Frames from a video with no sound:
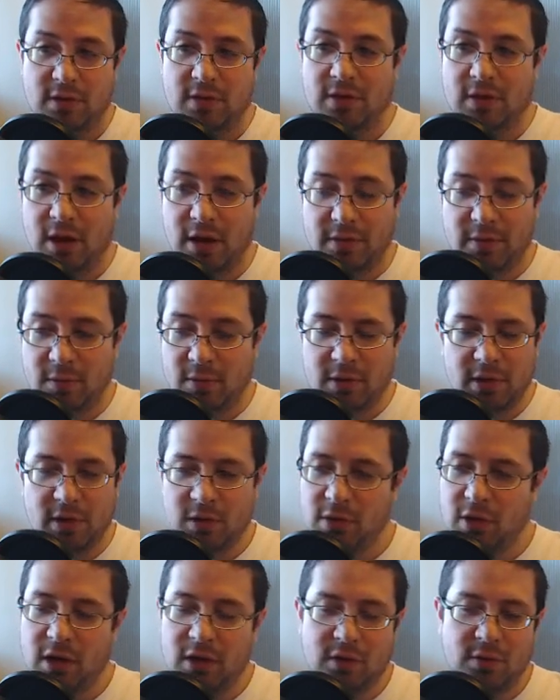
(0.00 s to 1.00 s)
You're
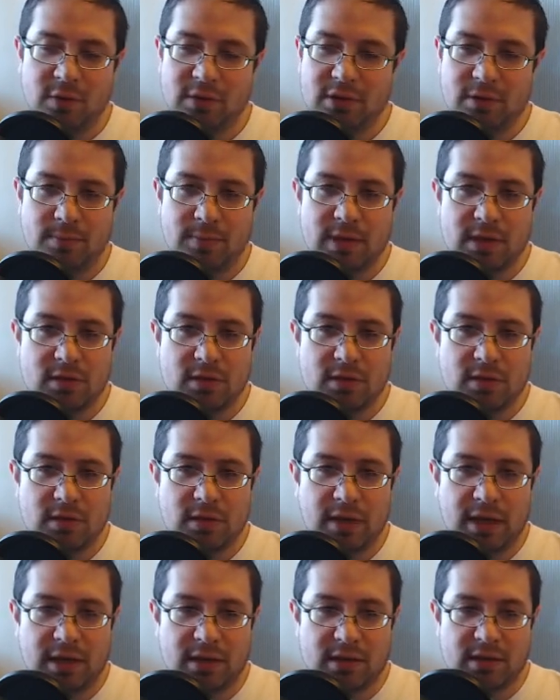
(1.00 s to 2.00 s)
not going to miss
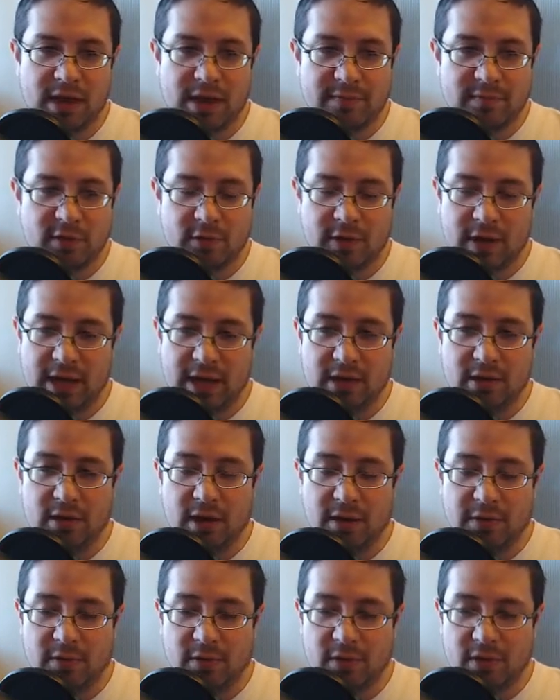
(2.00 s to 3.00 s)
7 or 8
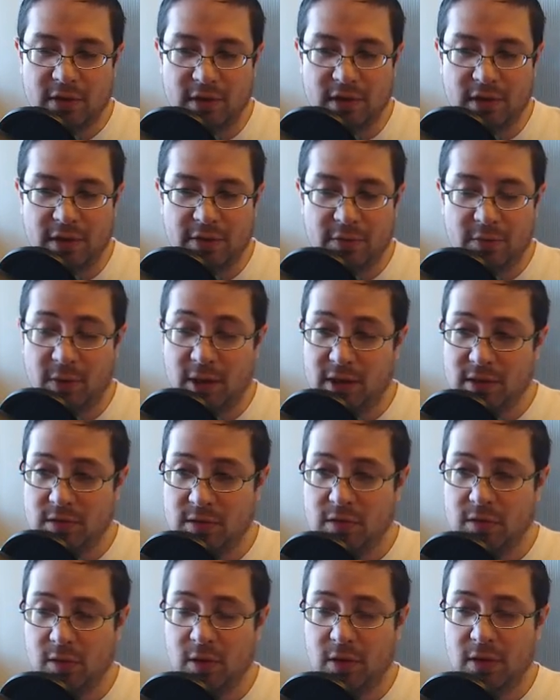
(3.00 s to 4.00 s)
otherwise.
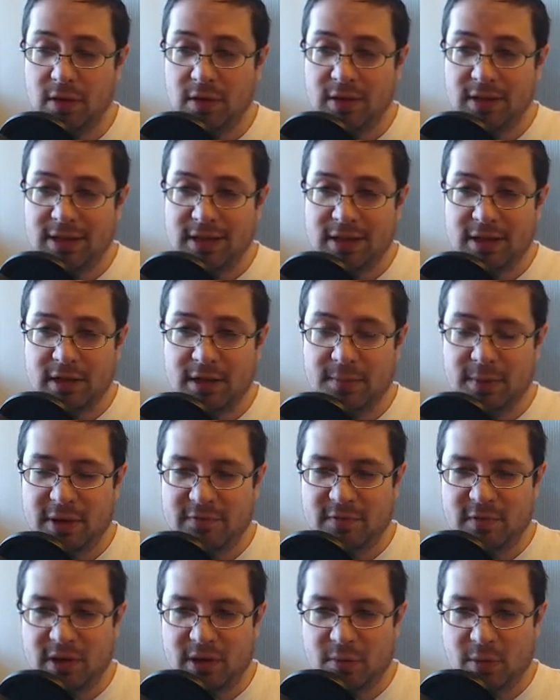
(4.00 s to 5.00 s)
So you
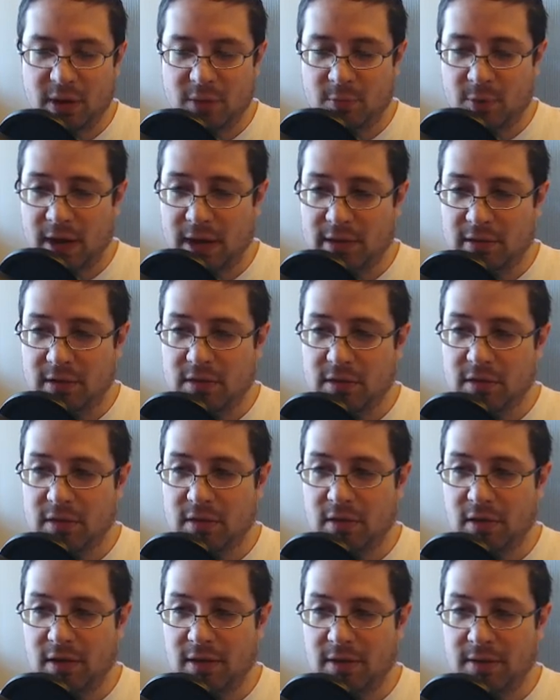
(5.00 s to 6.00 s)
might really want to practice
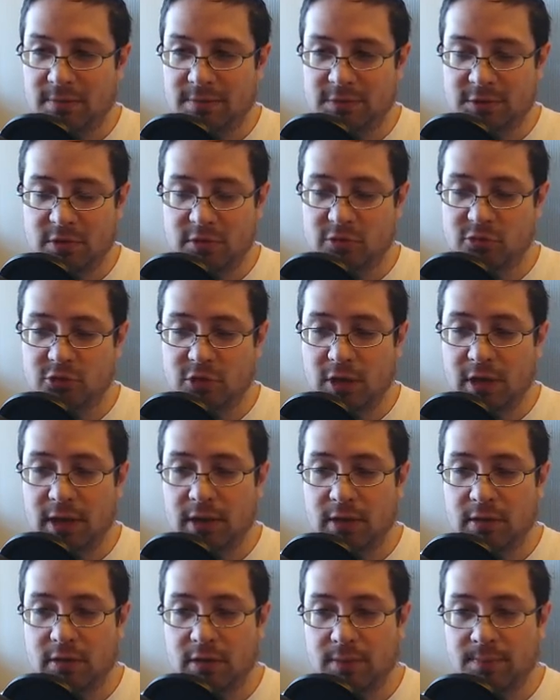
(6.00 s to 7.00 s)
just
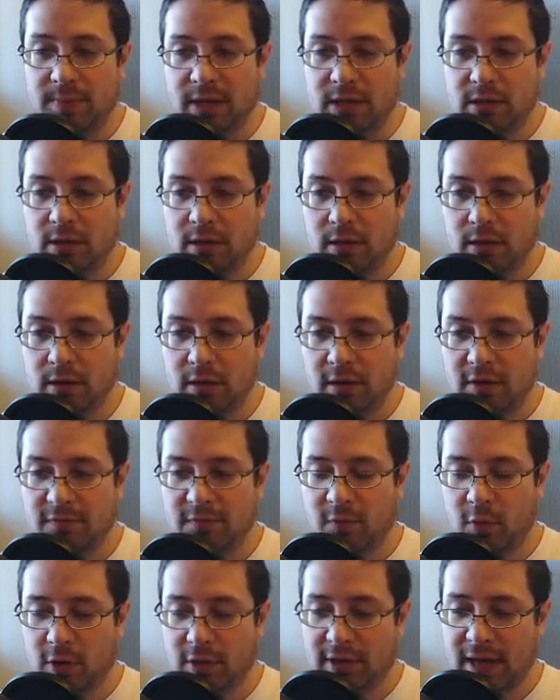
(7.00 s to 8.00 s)
drilling some basic
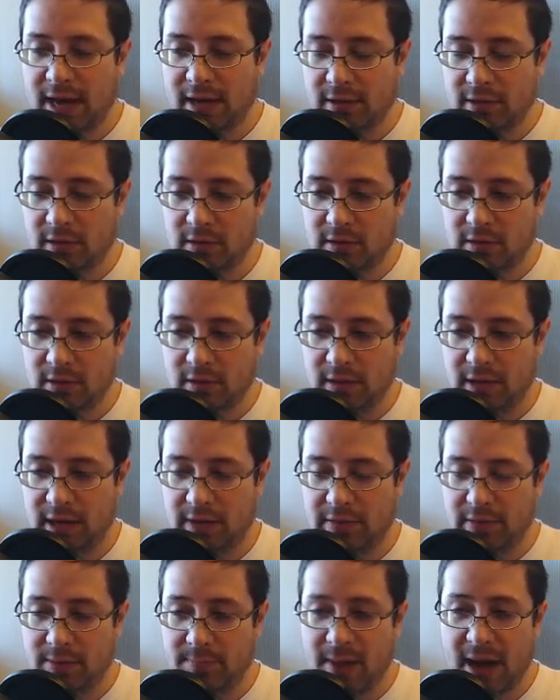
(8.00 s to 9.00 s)
fork tactics and
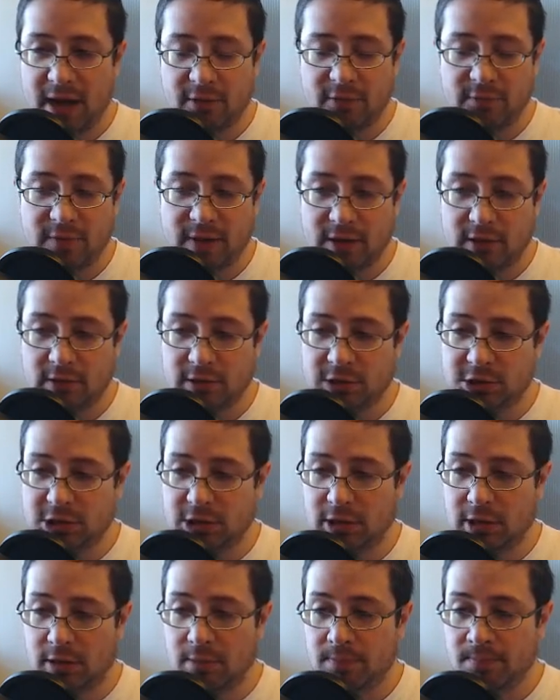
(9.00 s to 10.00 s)
getting that pattern
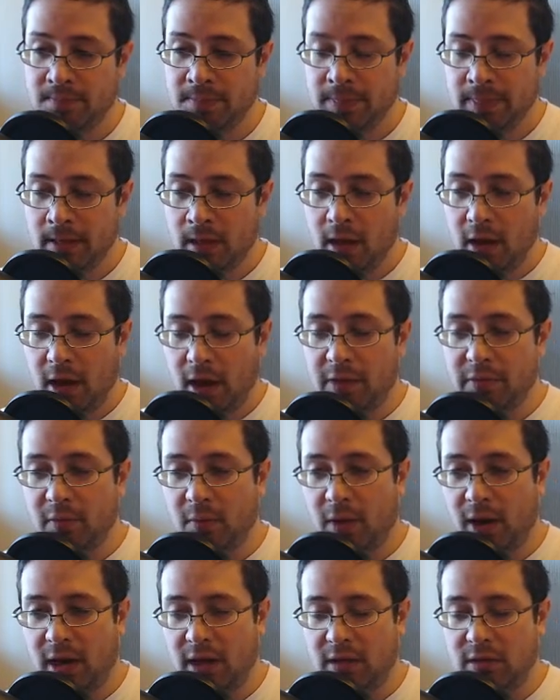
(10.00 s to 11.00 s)
recognition in.
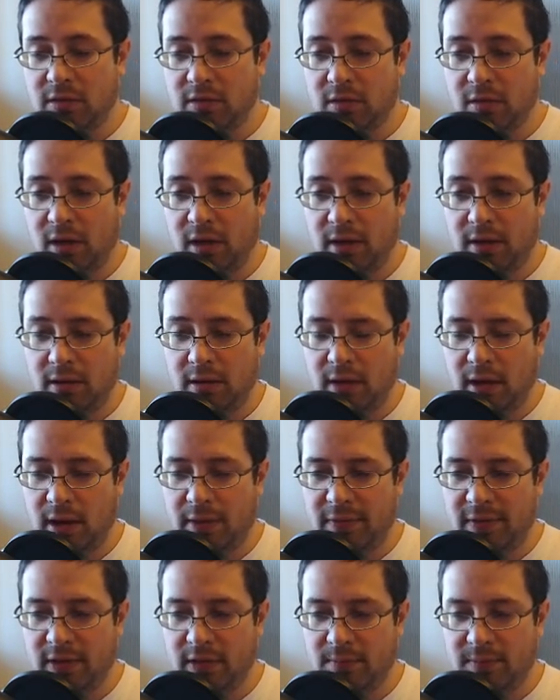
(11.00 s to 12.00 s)
Otherwise, I
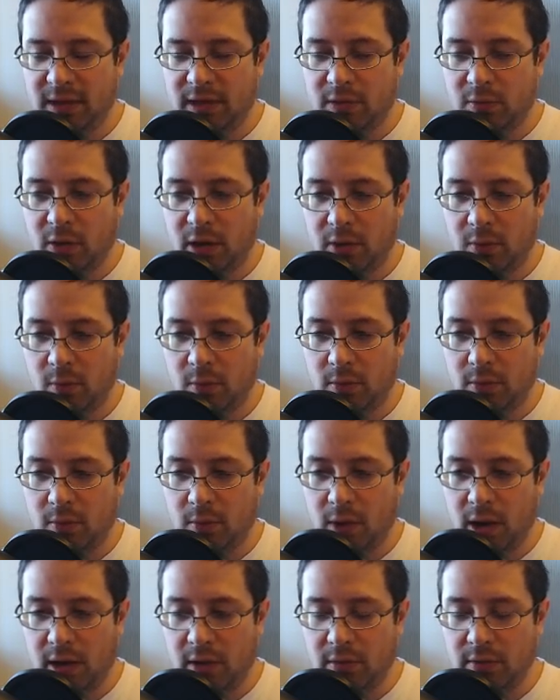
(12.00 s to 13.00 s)
think you played quite
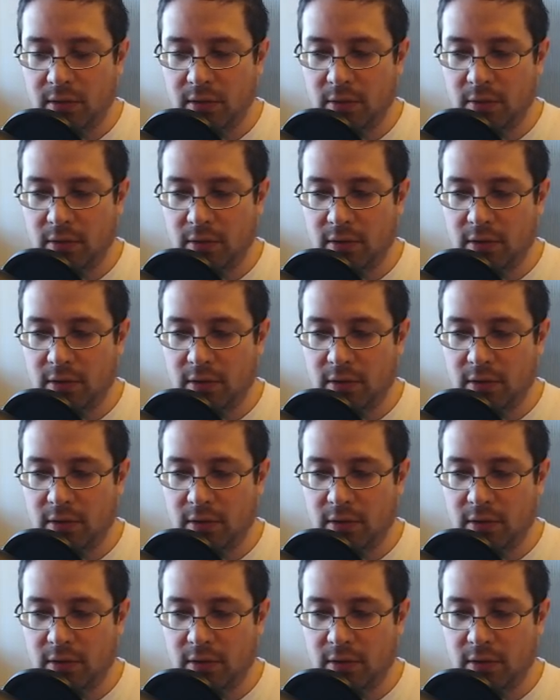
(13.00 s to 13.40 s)
well. You